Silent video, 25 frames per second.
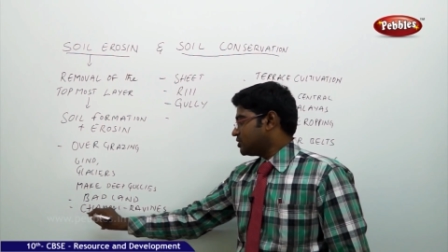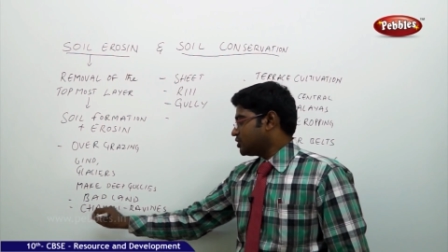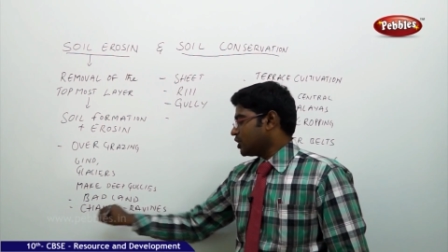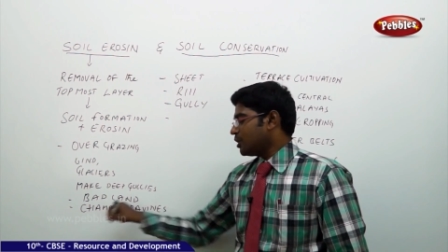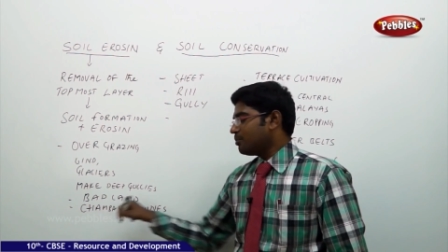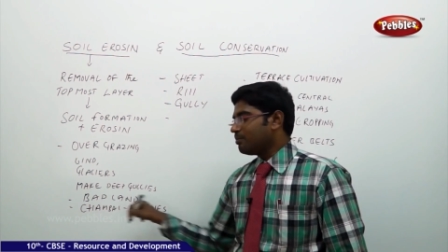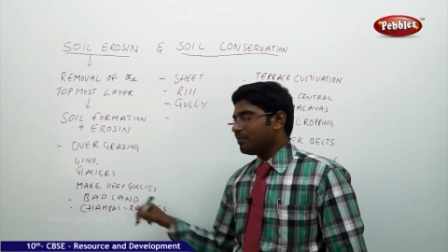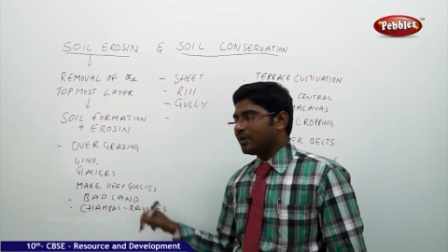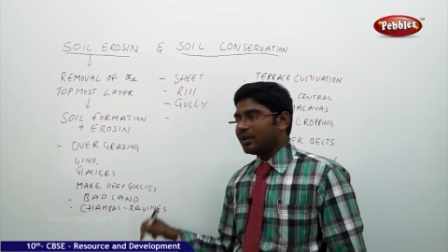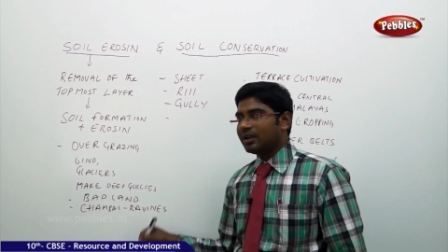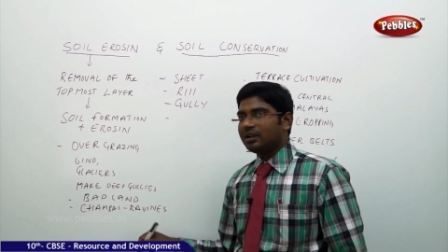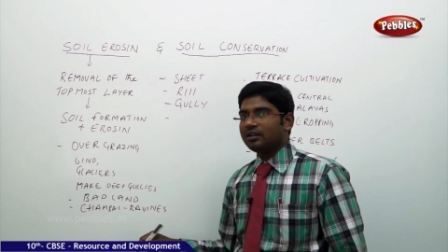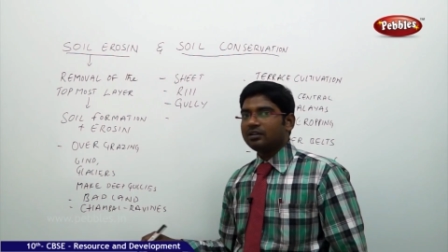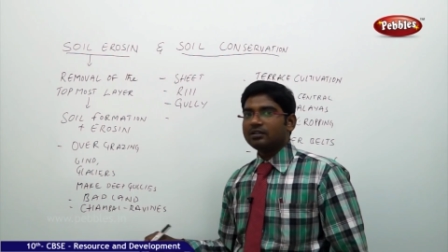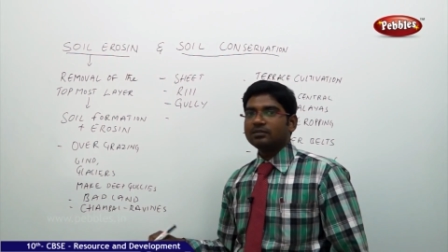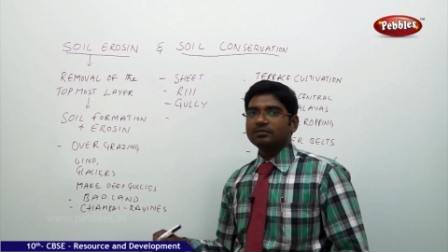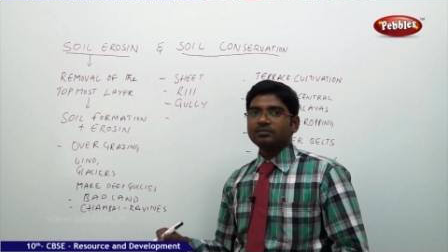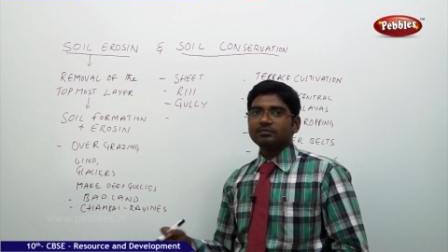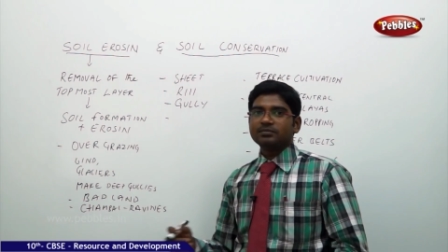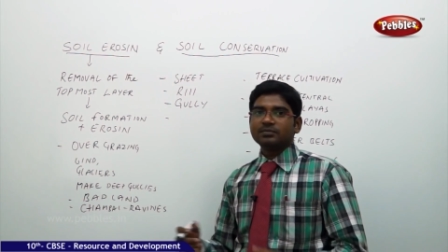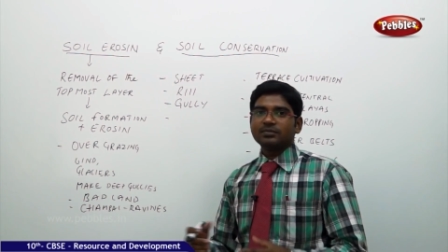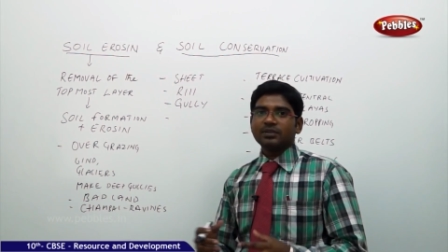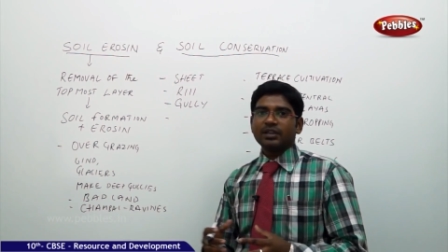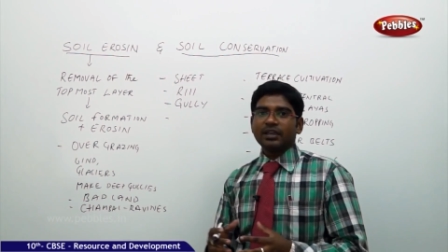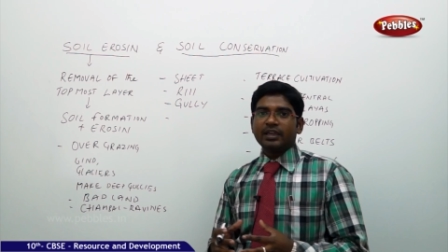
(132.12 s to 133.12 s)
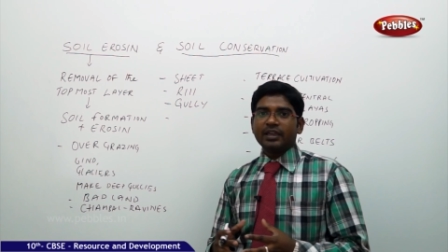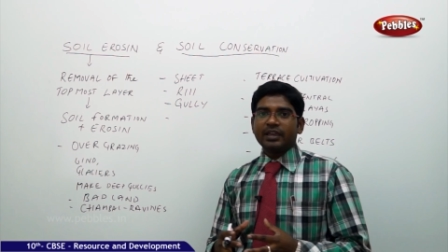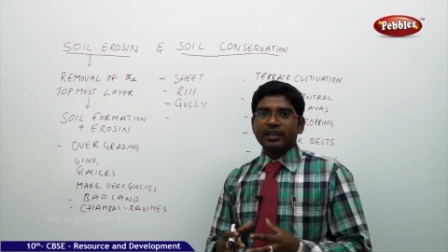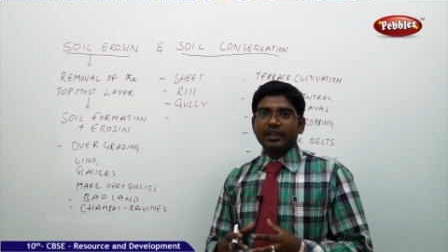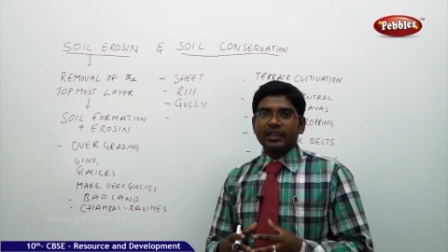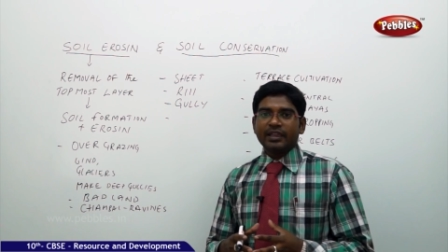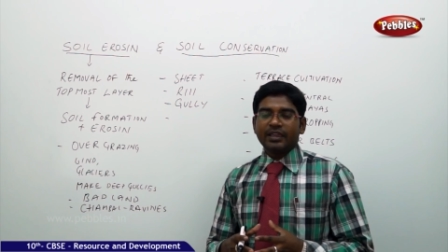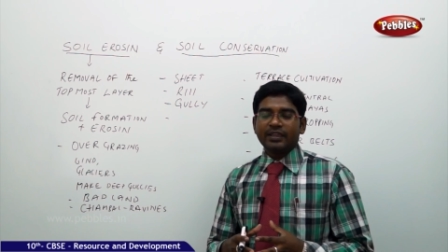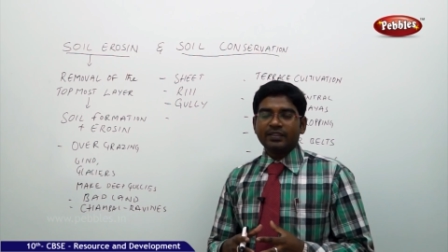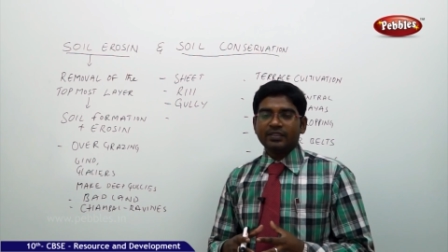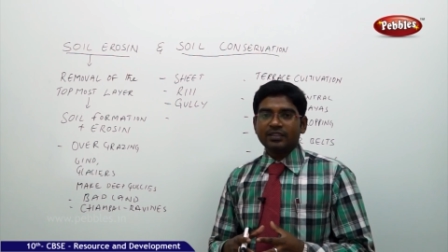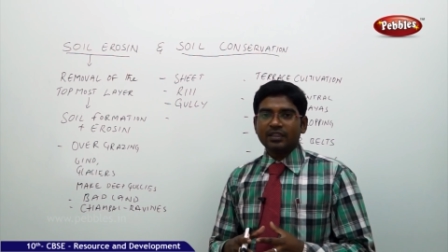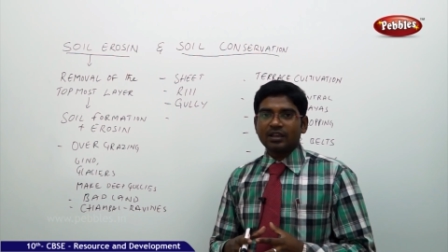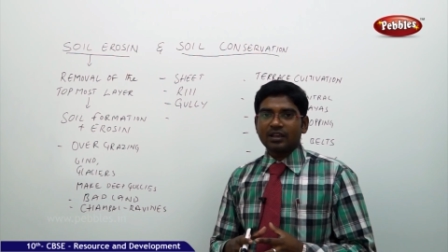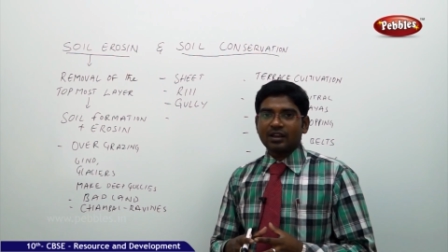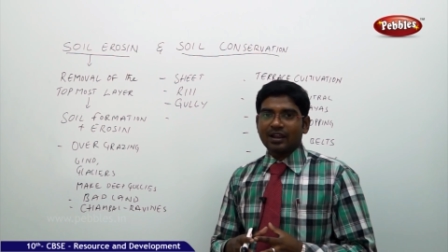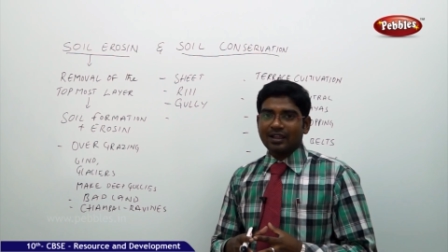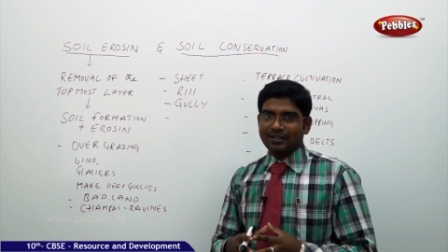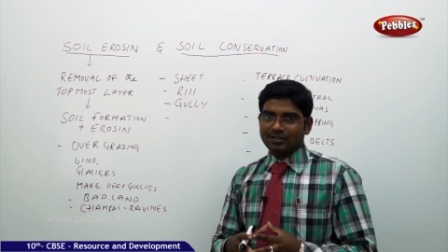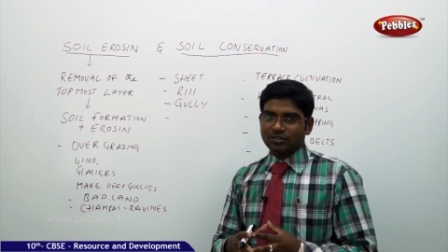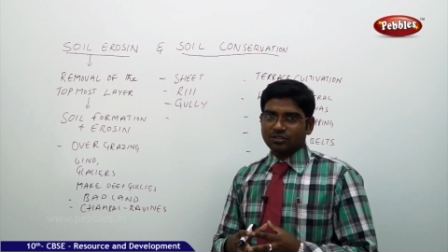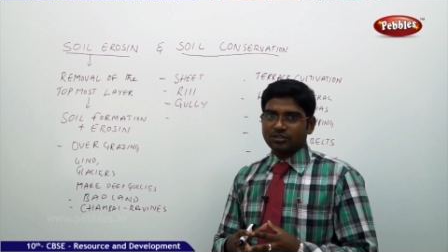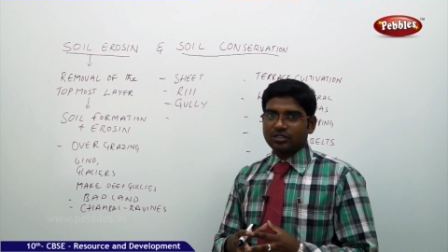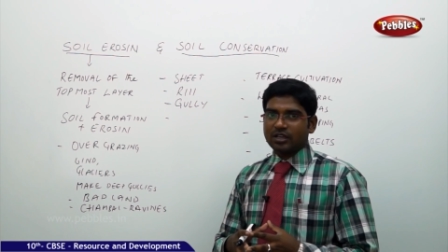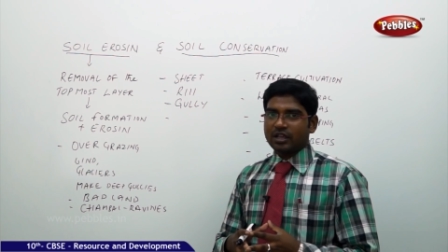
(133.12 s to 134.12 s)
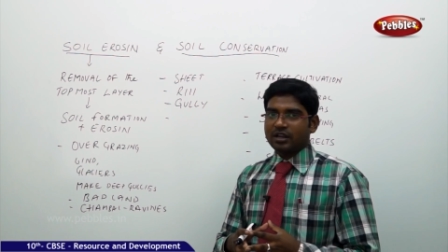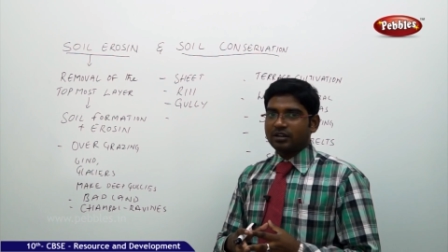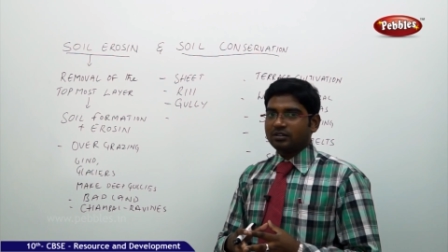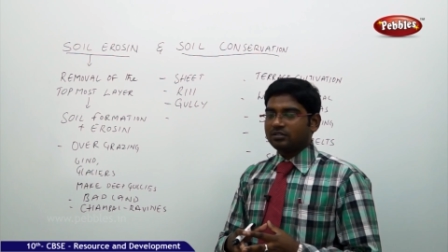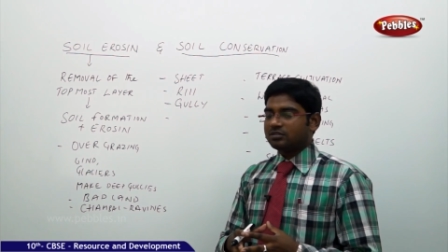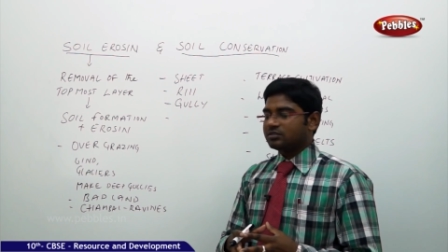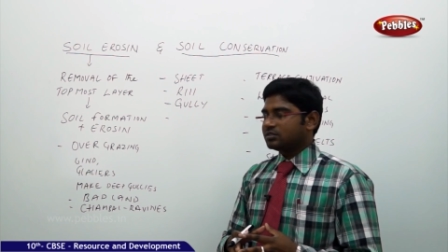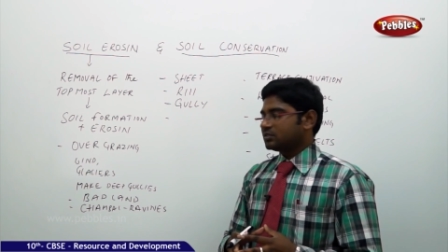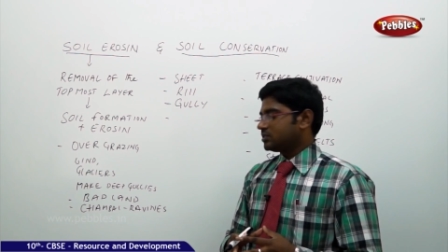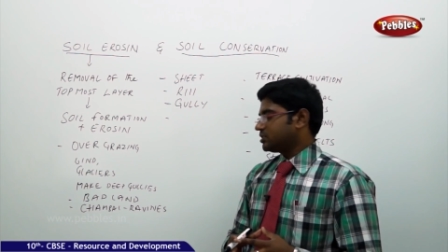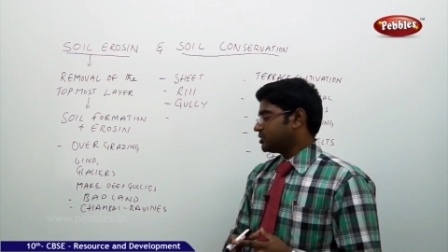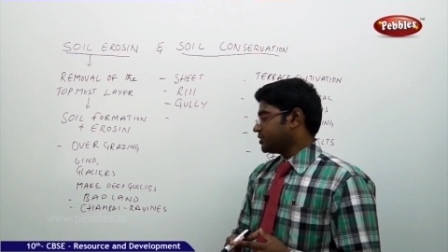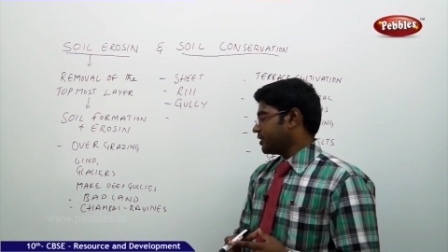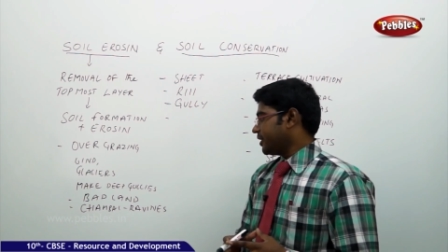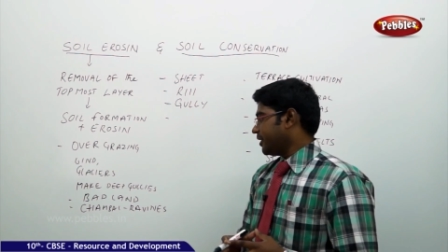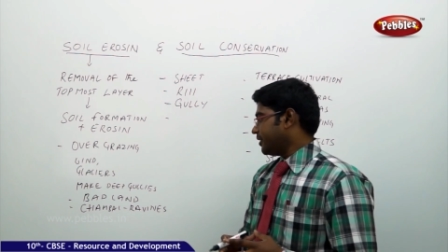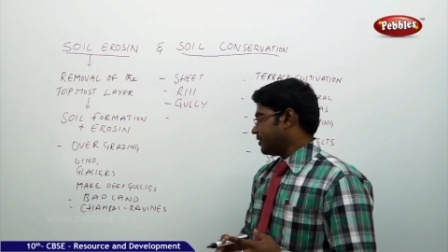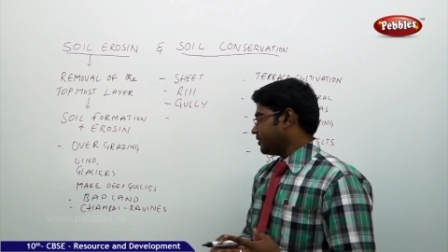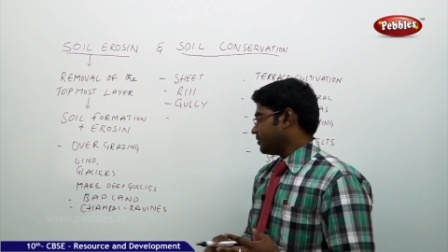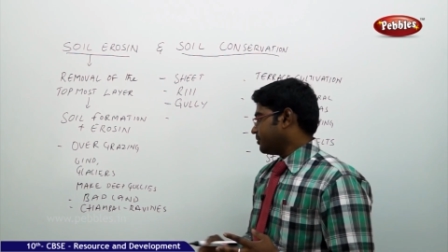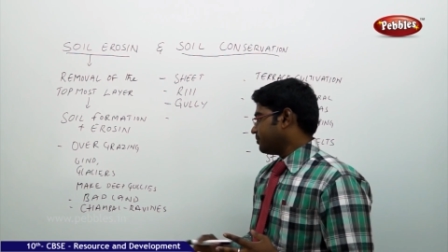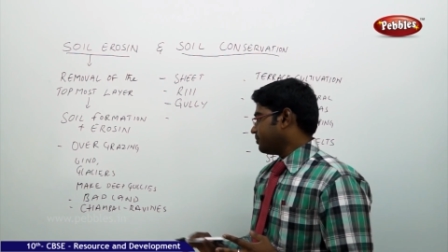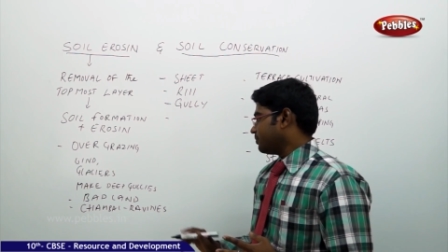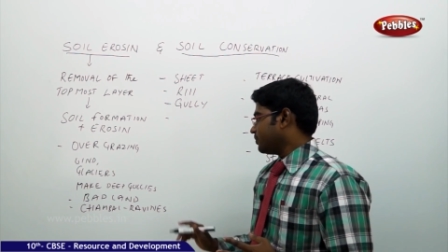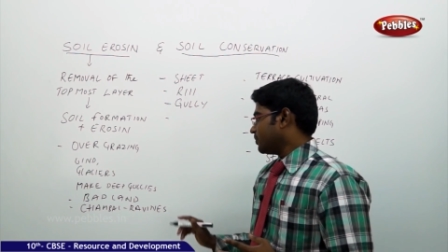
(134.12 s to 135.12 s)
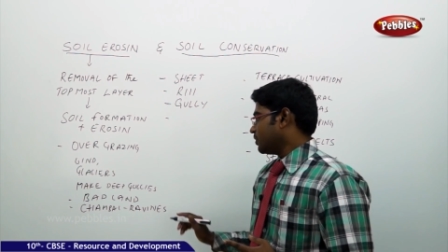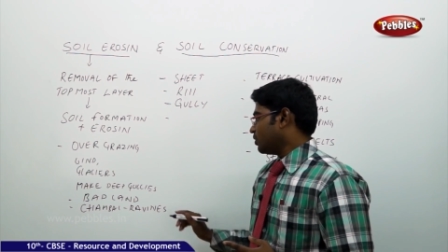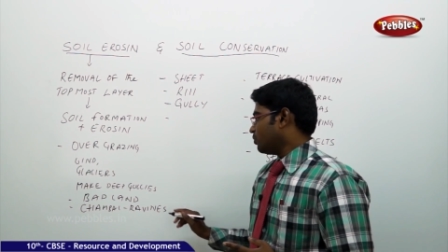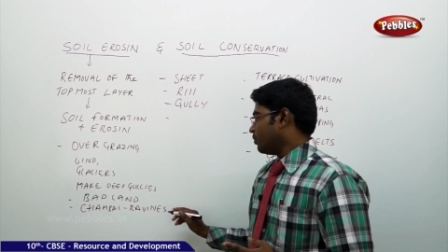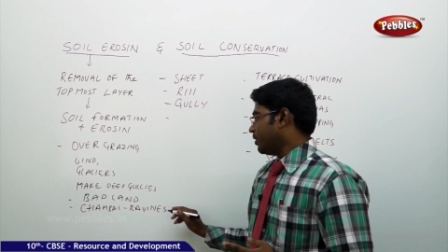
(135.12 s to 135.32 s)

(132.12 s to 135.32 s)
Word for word: Chambal in the Rajasthan state